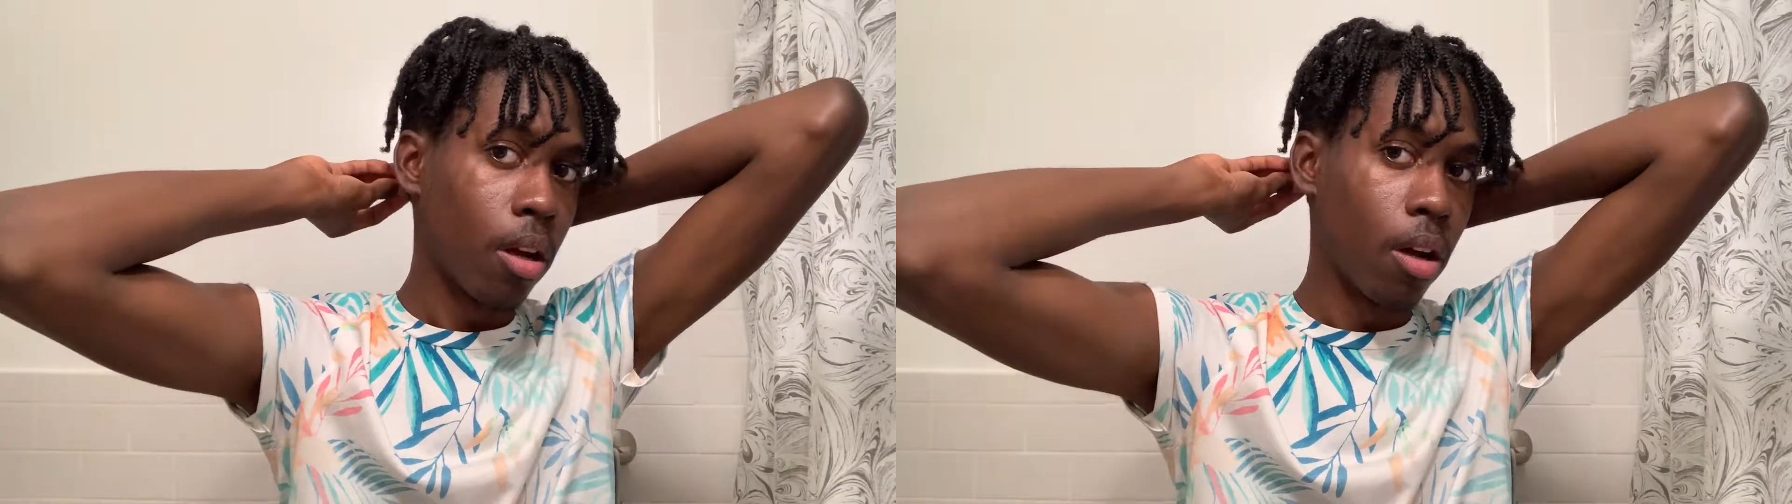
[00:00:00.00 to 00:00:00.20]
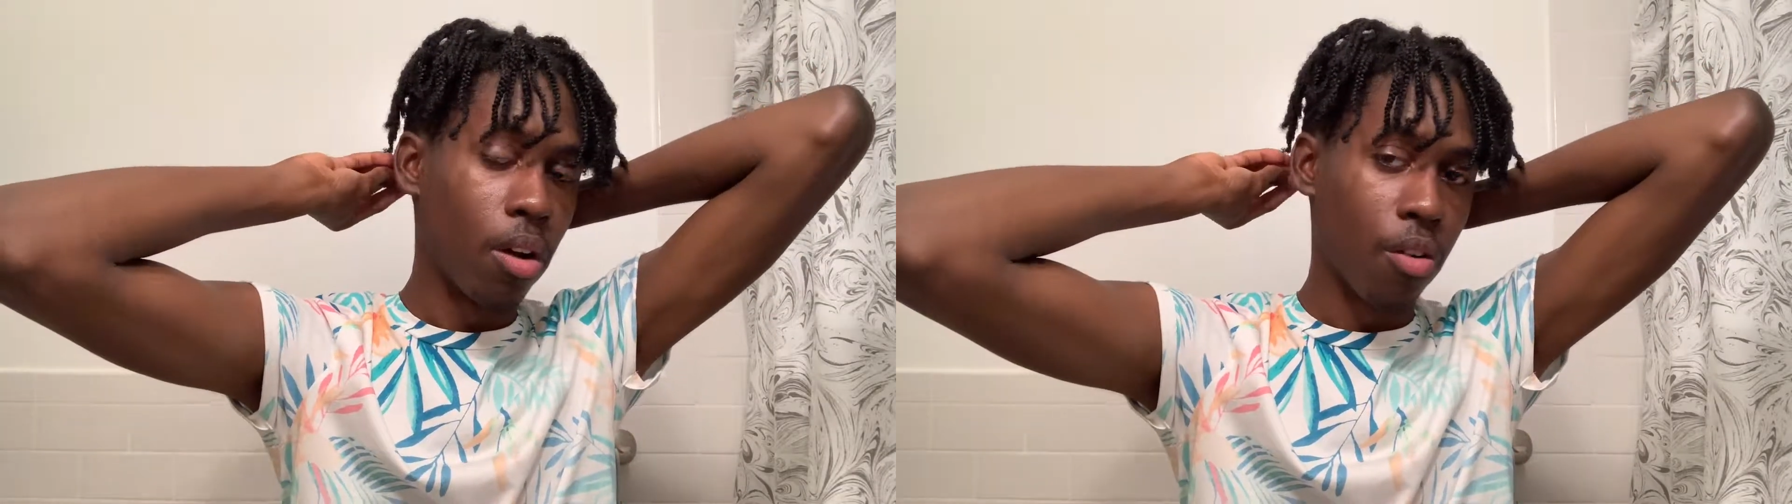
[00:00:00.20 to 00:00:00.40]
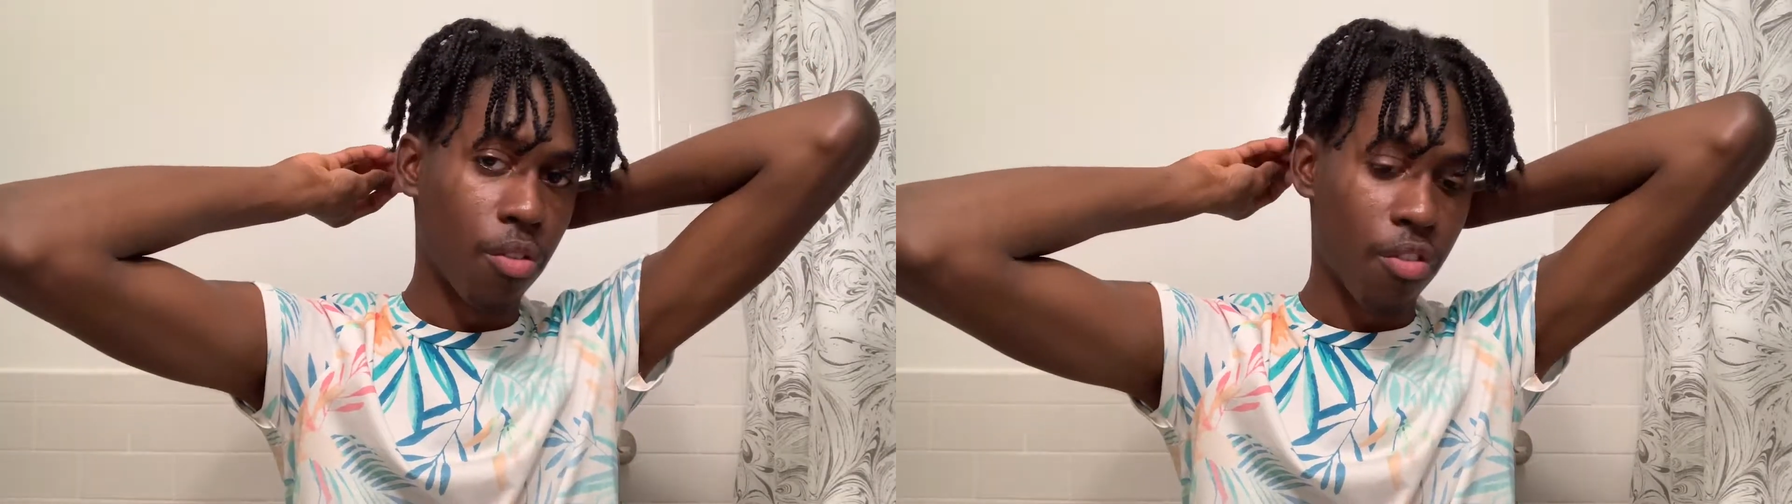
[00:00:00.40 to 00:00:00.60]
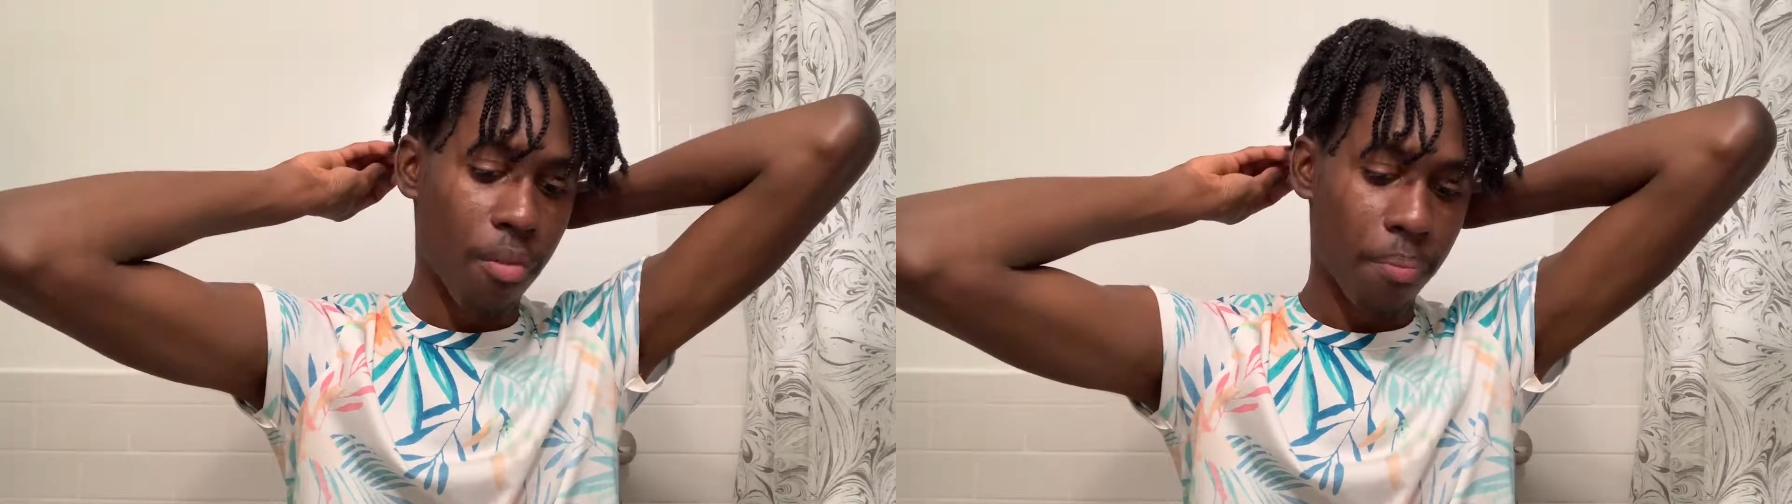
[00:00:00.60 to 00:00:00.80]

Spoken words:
of